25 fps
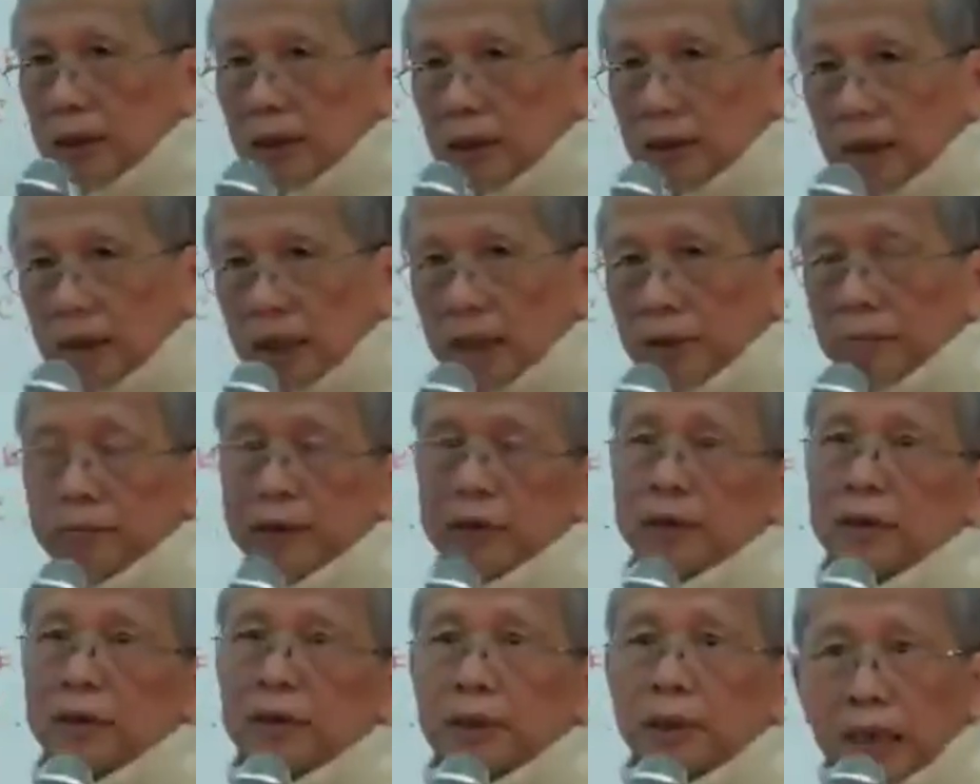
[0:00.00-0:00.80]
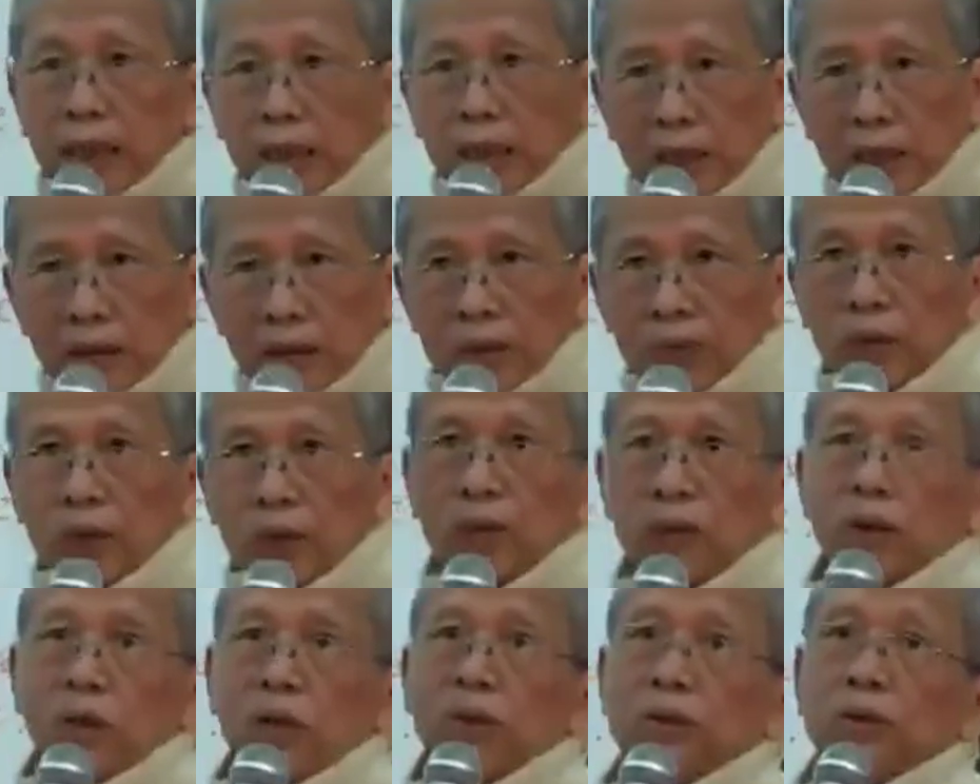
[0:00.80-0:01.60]
grasp and
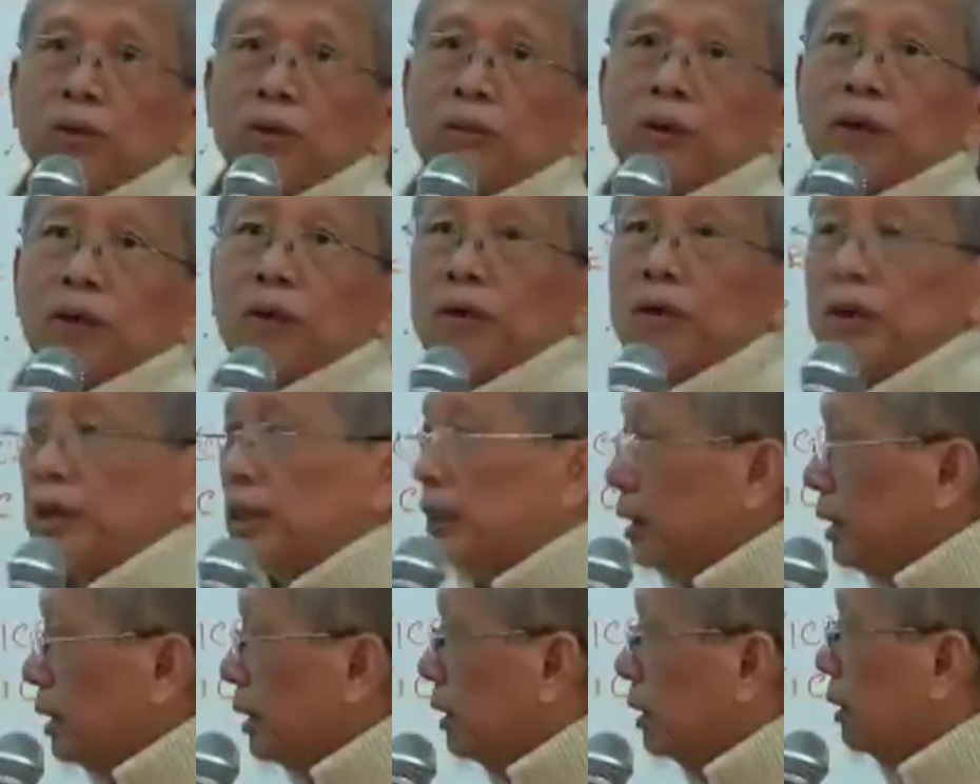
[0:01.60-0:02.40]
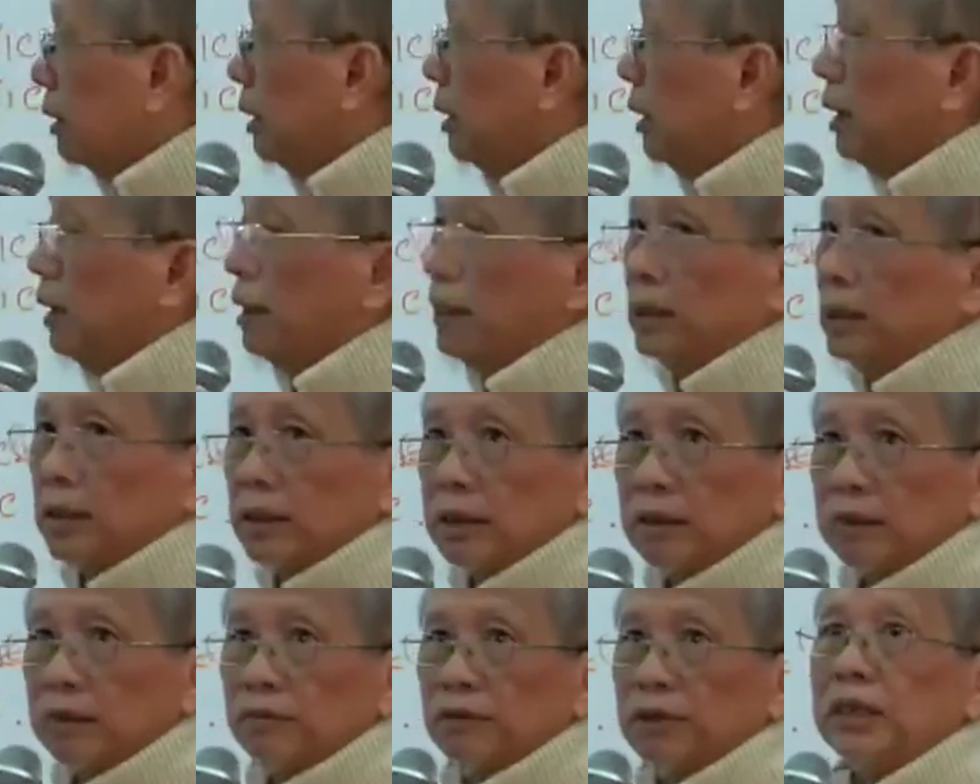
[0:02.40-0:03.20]
hold on to all this
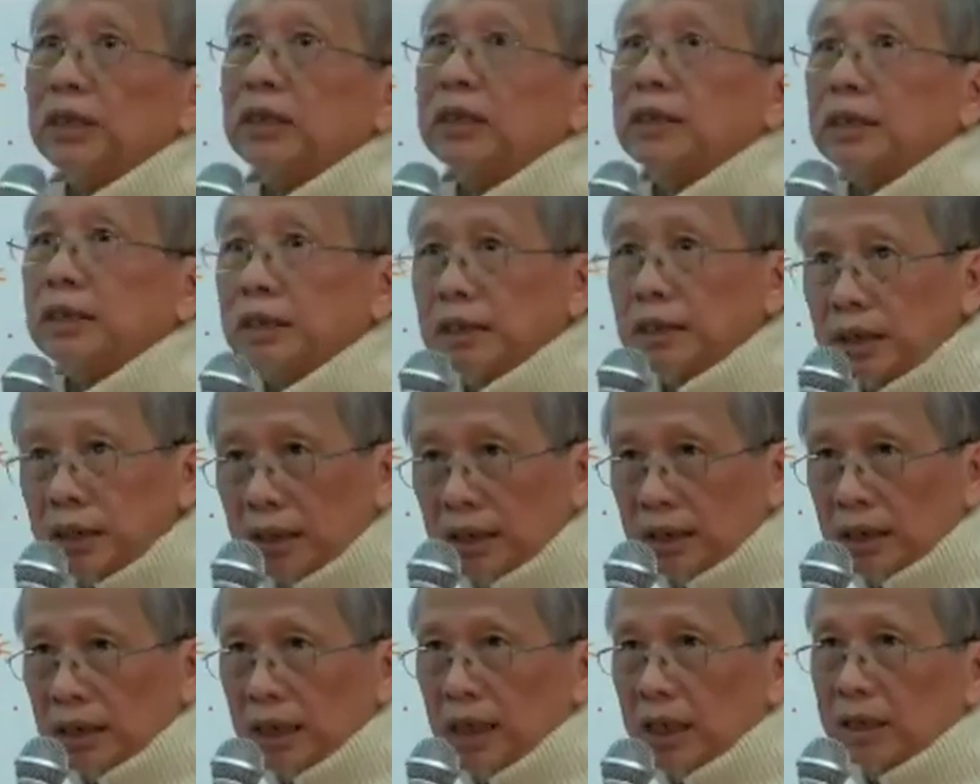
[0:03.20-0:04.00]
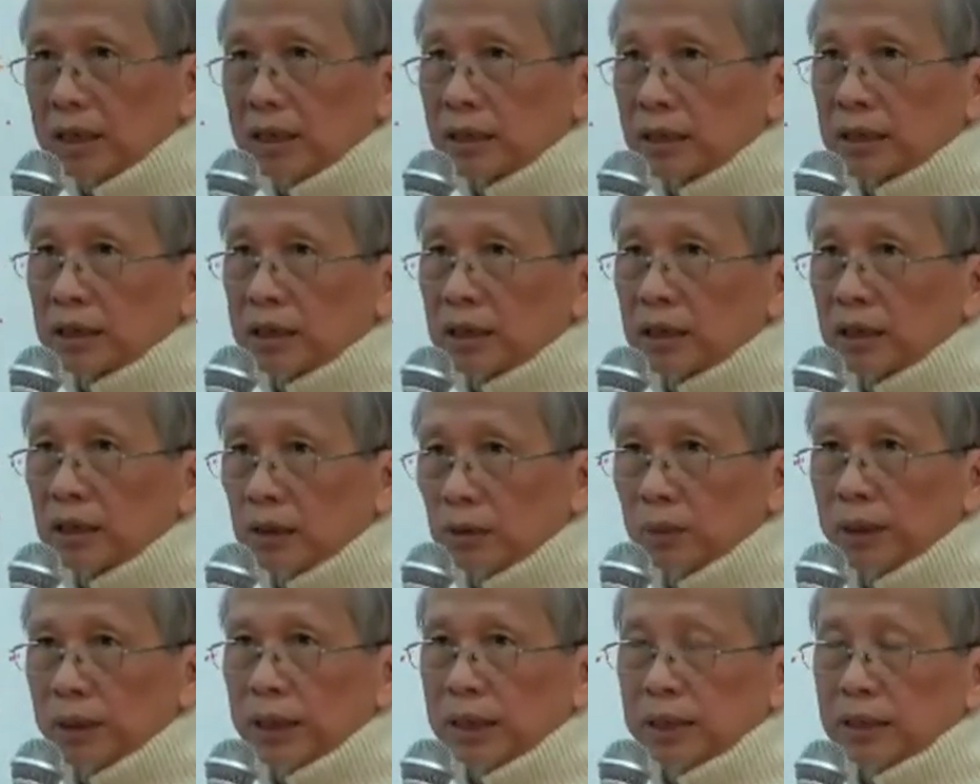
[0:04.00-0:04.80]
creation which he has
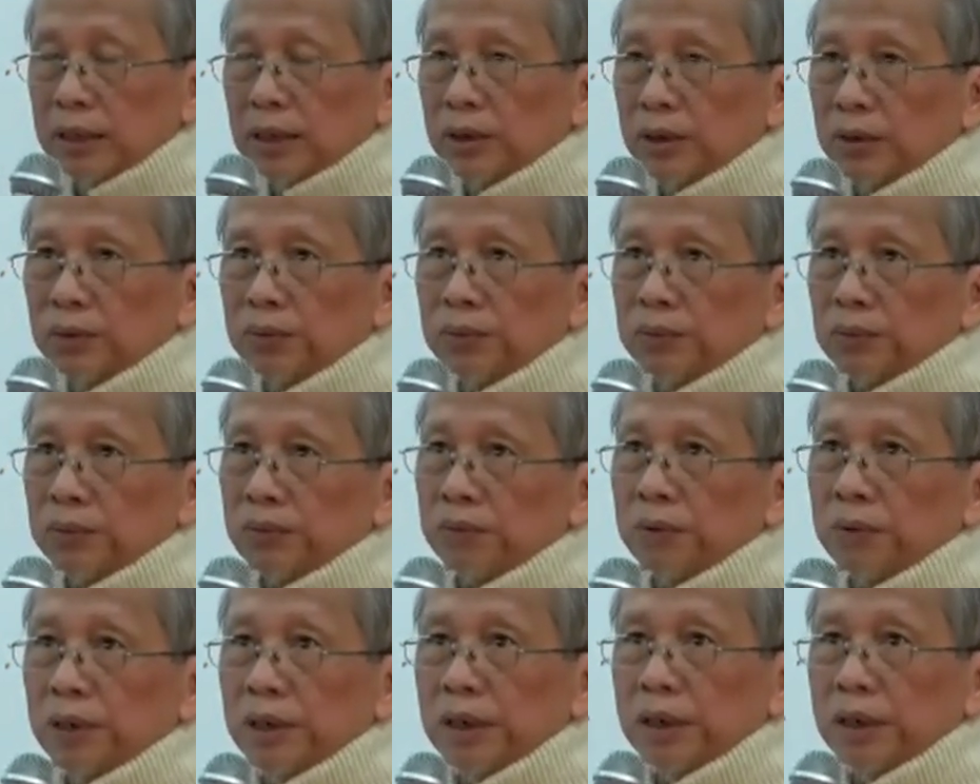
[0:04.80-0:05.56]
awakened to.